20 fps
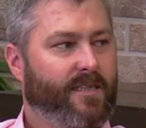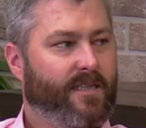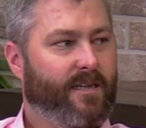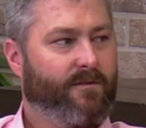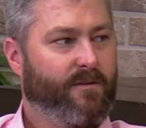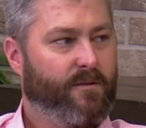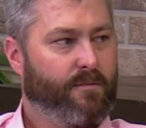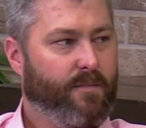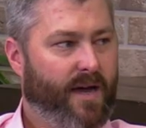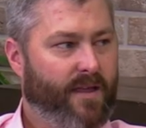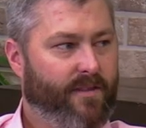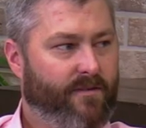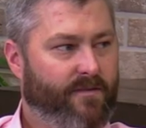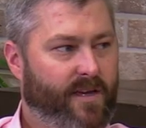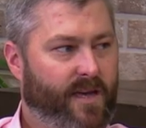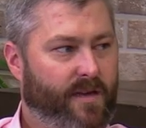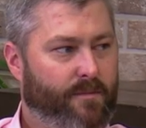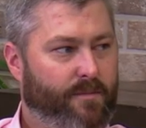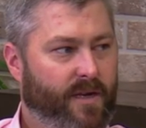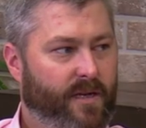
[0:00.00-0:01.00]
if you buy the
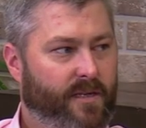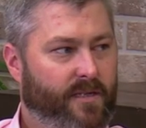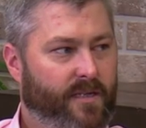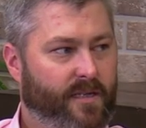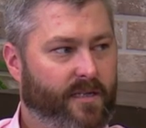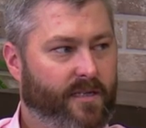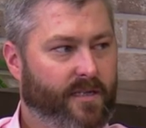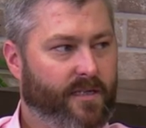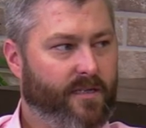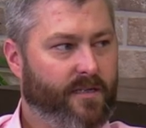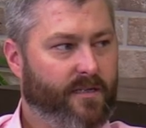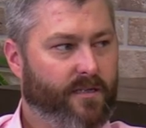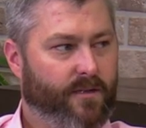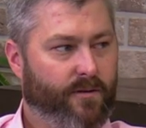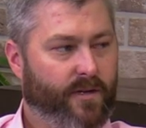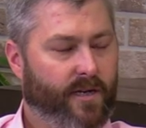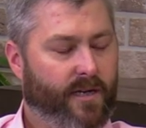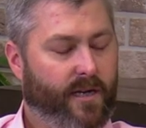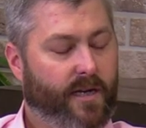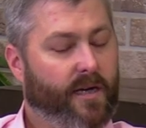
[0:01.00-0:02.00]
VIP ticket,
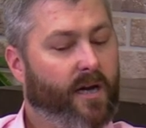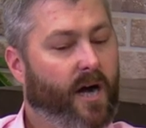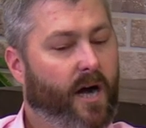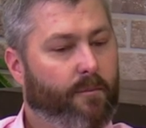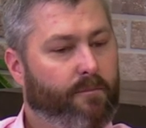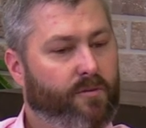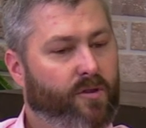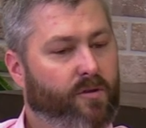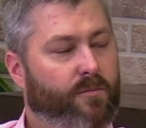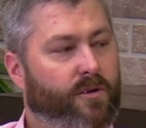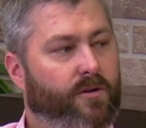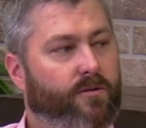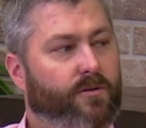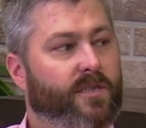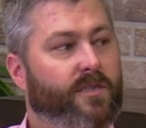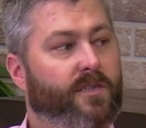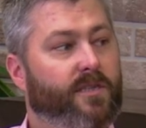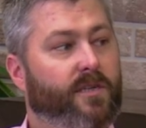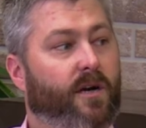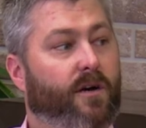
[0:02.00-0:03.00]
you get a
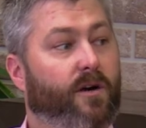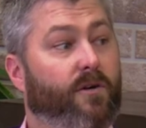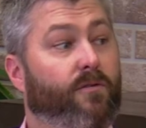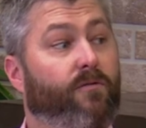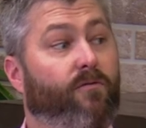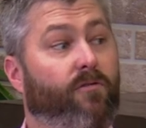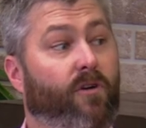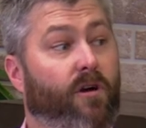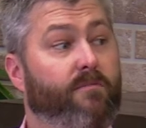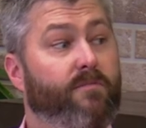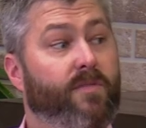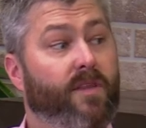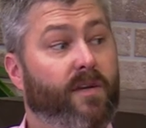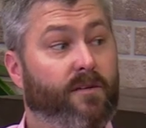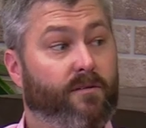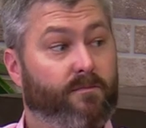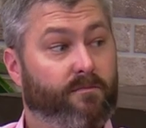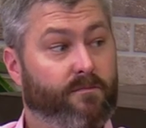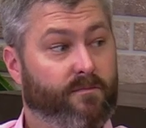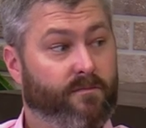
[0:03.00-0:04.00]
complimentary cigar from
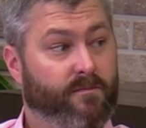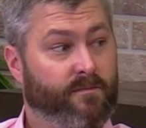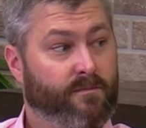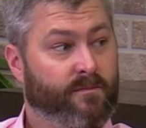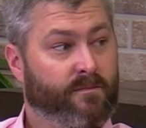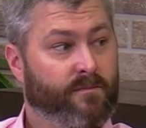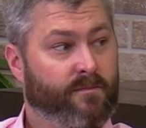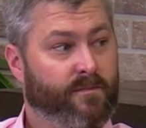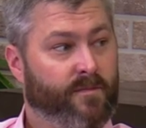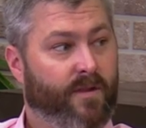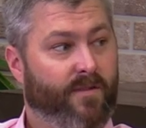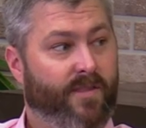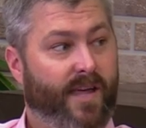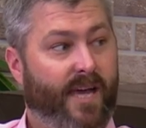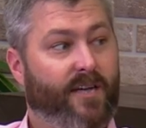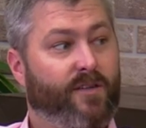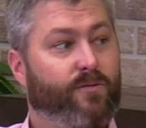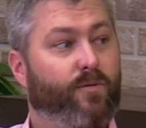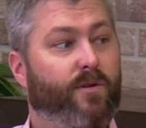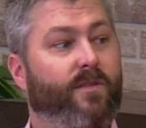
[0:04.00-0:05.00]
them. Oh wow!
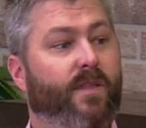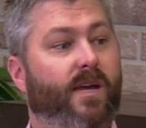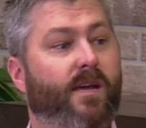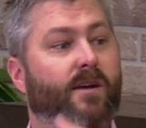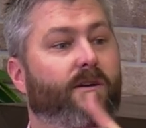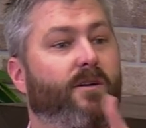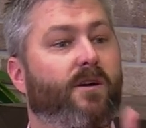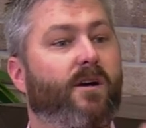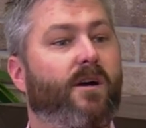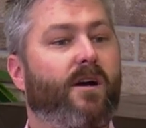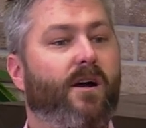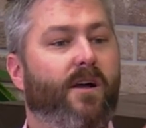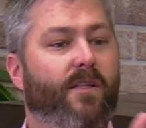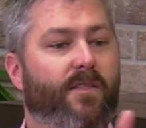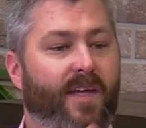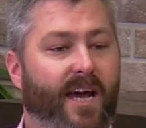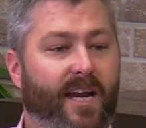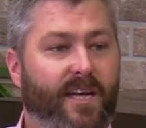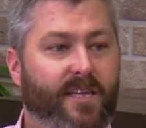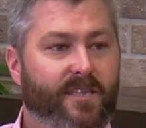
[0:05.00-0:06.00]
That is what they are.
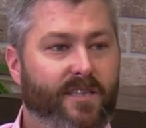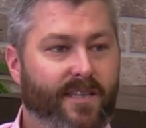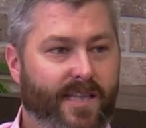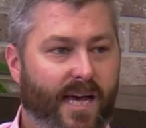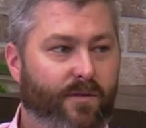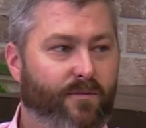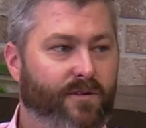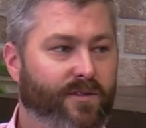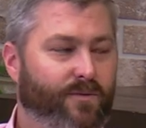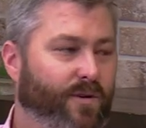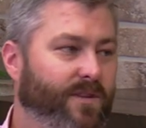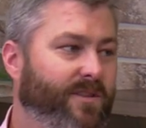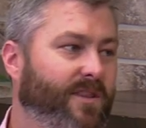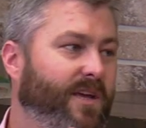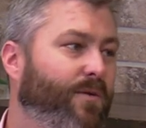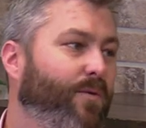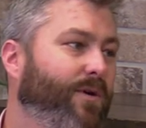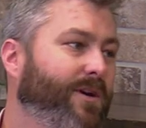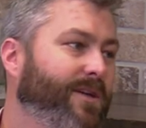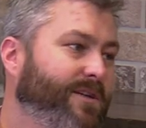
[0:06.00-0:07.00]
That is that was what
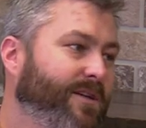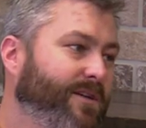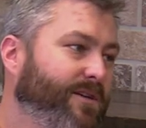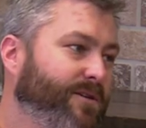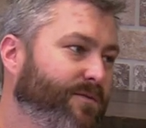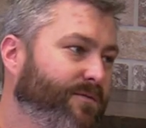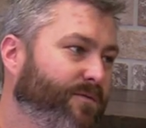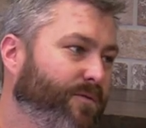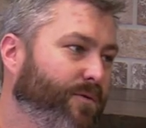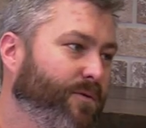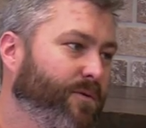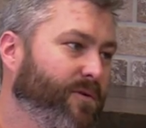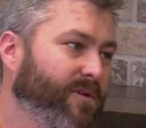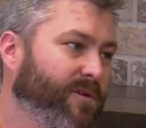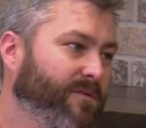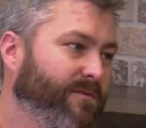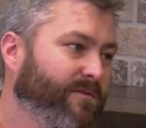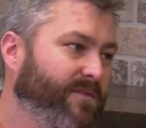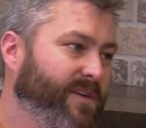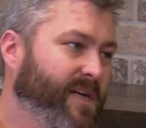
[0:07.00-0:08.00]
they wanted to do
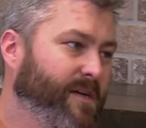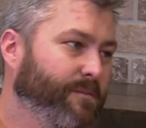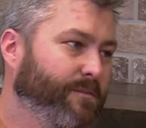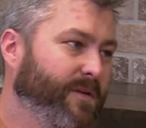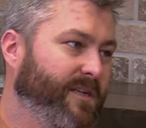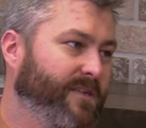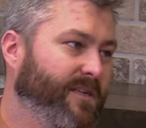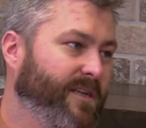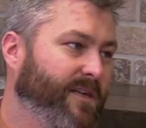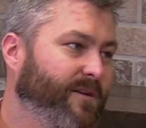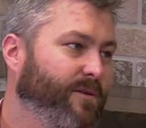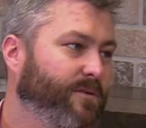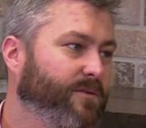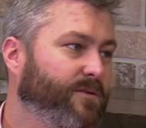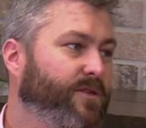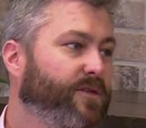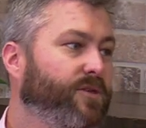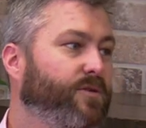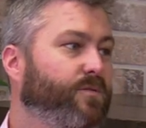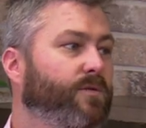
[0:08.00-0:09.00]
for VIP ticket
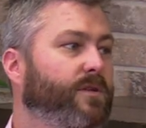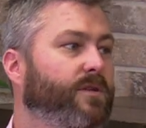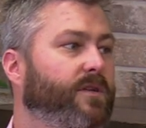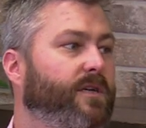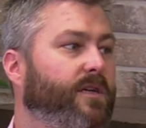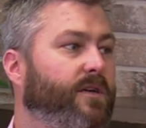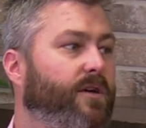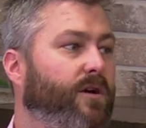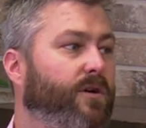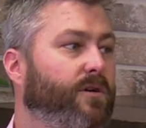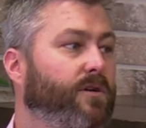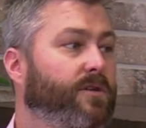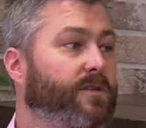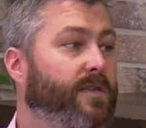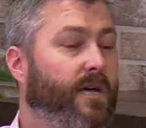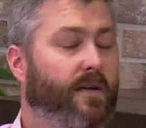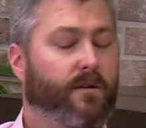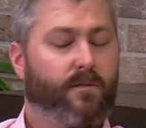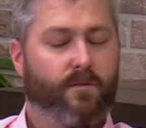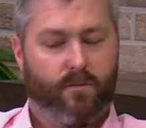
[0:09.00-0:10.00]
holders to really okay. encourage
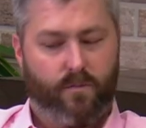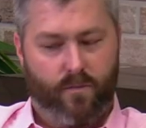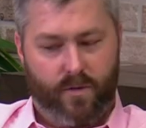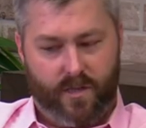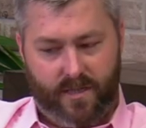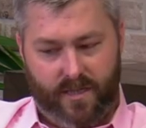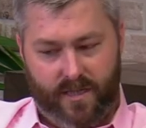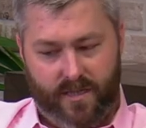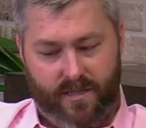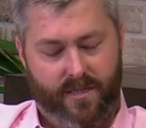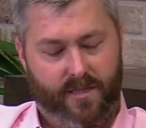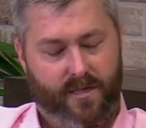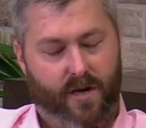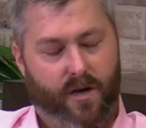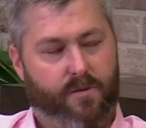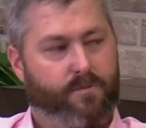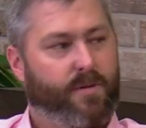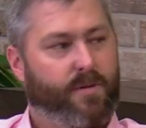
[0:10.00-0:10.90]
that whiskey cigar